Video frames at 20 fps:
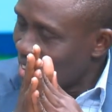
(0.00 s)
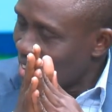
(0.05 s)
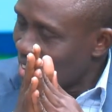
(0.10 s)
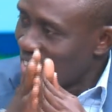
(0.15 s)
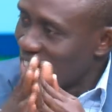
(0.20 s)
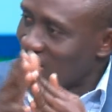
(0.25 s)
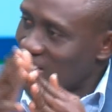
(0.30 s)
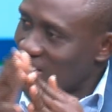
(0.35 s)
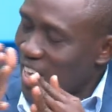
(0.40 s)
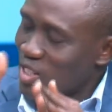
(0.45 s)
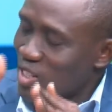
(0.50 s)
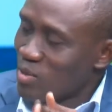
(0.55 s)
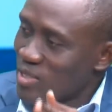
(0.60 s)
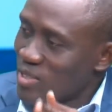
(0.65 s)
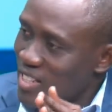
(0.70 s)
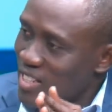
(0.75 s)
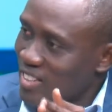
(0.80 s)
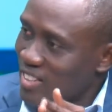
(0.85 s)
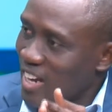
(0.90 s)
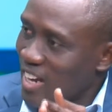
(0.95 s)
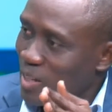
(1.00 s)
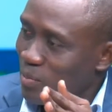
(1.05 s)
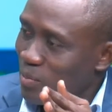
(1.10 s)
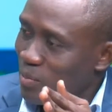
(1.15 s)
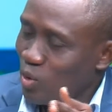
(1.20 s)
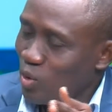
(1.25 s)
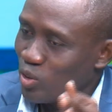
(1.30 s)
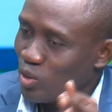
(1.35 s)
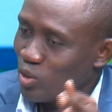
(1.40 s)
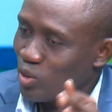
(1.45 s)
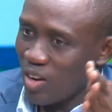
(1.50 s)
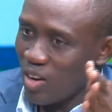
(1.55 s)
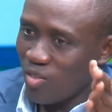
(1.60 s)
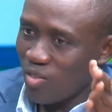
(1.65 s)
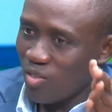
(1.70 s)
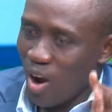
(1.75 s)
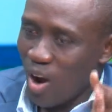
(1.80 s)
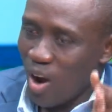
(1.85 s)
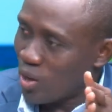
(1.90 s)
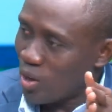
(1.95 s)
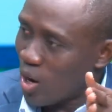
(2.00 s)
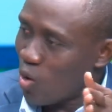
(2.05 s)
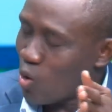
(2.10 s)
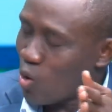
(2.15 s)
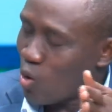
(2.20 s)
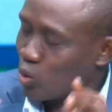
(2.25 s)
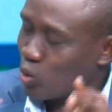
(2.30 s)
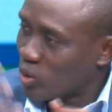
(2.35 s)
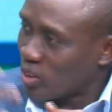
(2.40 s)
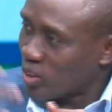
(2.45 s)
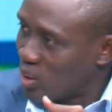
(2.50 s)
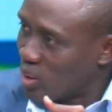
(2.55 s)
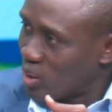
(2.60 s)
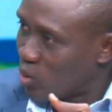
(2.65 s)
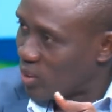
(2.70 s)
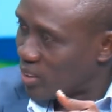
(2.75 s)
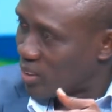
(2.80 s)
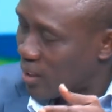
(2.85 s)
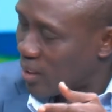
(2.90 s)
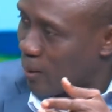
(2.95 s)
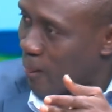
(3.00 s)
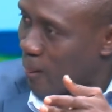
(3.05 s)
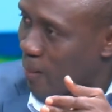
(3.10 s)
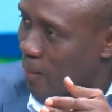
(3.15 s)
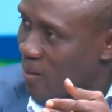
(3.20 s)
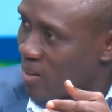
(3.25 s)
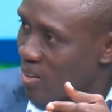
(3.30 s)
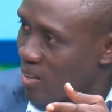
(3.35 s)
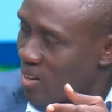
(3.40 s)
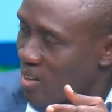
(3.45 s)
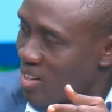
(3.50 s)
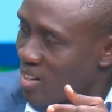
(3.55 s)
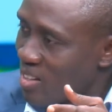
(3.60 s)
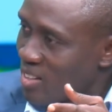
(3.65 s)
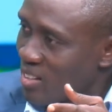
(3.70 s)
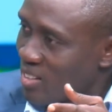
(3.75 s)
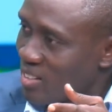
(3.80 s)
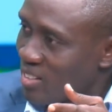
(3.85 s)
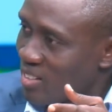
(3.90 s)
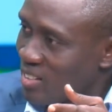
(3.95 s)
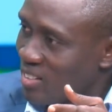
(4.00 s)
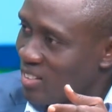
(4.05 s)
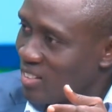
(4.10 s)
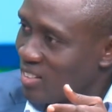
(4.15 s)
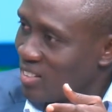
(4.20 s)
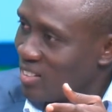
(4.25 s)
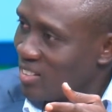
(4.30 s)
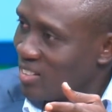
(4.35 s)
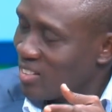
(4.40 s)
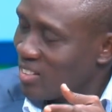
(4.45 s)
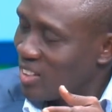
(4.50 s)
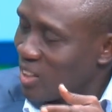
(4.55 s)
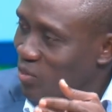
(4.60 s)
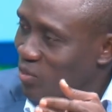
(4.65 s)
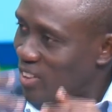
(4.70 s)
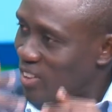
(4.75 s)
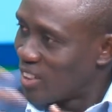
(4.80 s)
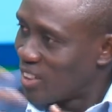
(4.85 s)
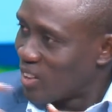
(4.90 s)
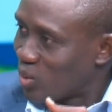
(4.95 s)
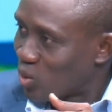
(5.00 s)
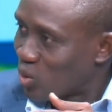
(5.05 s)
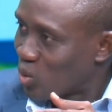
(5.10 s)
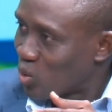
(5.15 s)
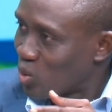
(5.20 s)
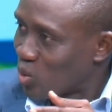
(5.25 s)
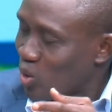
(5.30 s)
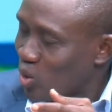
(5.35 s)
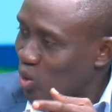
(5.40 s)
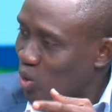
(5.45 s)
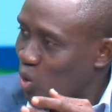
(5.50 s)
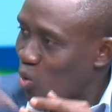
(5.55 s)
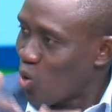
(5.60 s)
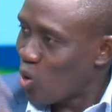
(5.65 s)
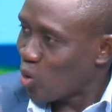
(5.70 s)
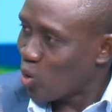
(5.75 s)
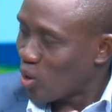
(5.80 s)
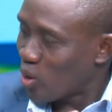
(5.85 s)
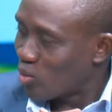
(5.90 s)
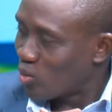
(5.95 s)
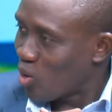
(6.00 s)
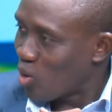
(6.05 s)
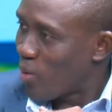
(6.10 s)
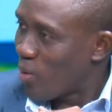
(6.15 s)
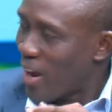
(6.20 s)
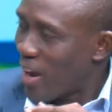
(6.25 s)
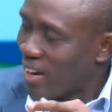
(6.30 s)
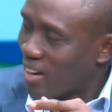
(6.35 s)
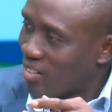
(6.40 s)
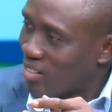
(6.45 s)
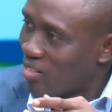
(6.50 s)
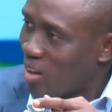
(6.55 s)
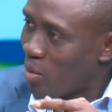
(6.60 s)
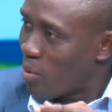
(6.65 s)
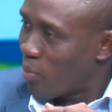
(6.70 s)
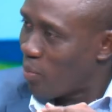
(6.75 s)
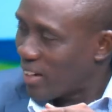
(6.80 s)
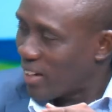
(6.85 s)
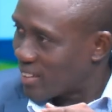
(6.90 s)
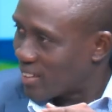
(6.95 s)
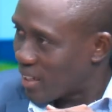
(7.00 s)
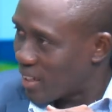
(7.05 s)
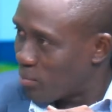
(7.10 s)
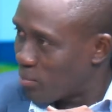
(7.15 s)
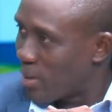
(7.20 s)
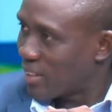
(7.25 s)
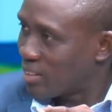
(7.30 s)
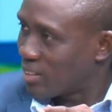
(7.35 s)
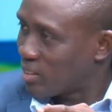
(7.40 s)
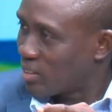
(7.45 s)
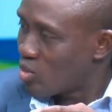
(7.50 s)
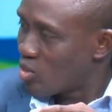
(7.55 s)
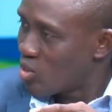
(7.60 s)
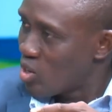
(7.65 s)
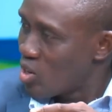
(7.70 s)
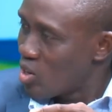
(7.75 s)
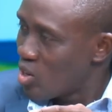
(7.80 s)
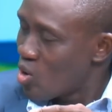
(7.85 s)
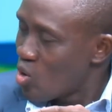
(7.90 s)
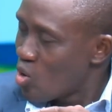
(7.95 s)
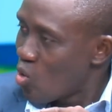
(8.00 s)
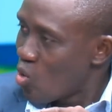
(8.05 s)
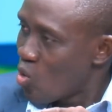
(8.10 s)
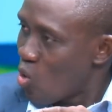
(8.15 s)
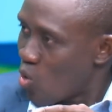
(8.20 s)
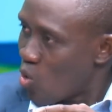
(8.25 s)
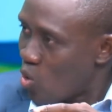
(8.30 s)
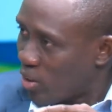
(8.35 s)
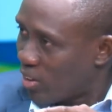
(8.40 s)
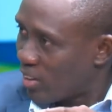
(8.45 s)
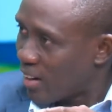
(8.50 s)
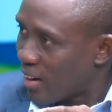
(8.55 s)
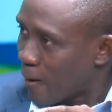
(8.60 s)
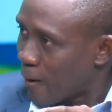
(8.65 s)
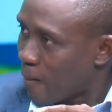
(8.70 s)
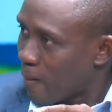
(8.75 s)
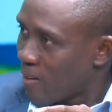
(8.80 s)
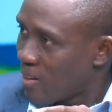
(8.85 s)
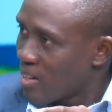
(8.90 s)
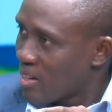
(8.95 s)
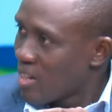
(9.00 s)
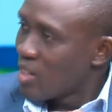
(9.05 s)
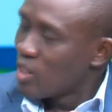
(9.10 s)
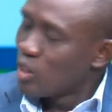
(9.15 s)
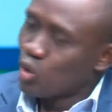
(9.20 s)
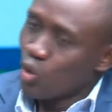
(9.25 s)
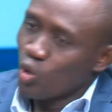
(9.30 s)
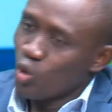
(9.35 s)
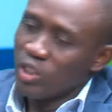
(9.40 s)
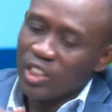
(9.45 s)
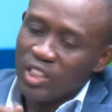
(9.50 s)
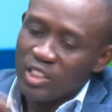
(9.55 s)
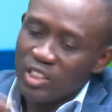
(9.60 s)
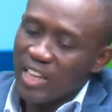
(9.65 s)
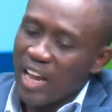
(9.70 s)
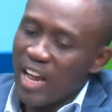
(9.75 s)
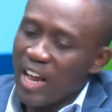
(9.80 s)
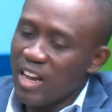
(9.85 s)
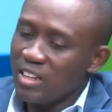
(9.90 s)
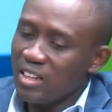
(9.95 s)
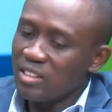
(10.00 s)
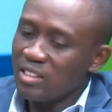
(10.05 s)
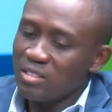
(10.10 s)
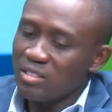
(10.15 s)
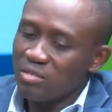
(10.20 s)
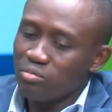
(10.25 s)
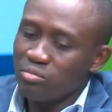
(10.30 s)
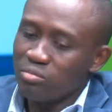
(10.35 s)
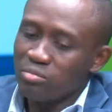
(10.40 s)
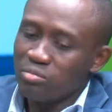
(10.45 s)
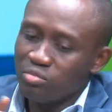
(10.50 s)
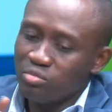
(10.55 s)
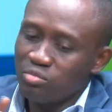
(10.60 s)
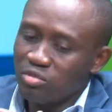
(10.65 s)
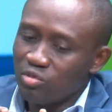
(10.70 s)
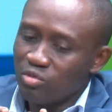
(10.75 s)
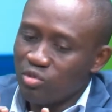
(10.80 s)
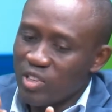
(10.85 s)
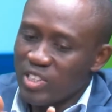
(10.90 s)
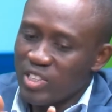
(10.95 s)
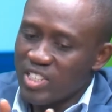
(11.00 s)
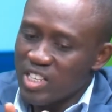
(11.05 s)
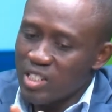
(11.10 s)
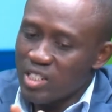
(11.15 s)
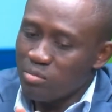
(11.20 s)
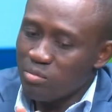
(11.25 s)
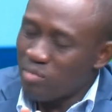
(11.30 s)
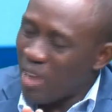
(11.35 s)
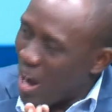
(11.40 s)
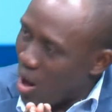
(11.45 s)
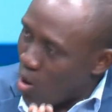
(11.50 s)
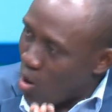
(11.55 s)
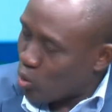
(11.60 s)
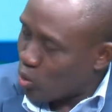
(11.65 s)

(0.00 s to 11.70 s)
It as even says any pa no gina kwan ho na or to sachet water no. Tifi dey no. No call to mobile. Wa be pa nsa but or cholera. Do you sa we say ni ma o.